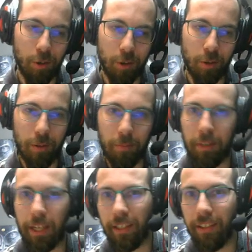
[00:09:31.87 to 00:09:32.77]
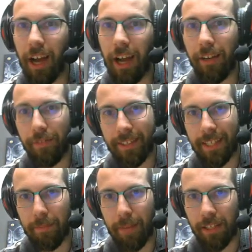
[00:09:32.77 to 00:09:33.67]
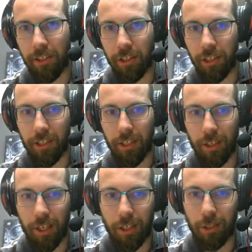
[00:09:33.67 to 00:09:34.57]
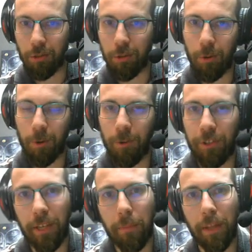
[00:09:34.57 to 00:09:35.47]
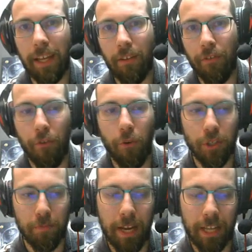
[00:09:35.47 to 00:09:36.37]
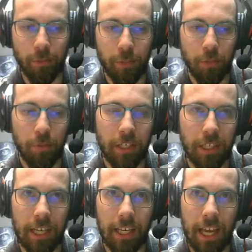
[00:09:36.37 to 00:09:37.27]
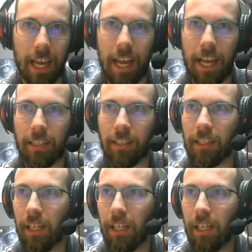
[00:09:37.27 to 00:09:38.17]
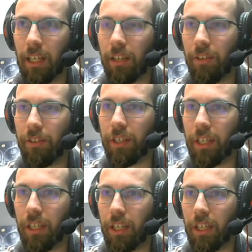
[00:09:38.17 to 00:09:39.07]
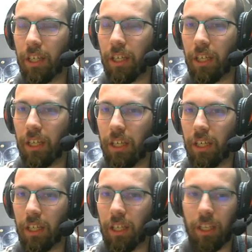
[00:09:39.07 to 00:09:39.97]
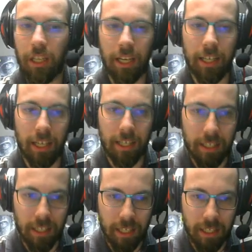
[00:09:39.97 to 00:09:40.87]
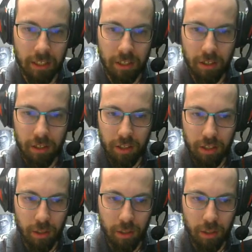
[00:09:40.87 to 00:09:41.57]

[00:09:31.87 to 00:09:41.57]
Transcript: Torkoal played 9 of the 10 matches. So Torkoal didn't play the first match, which was against the I can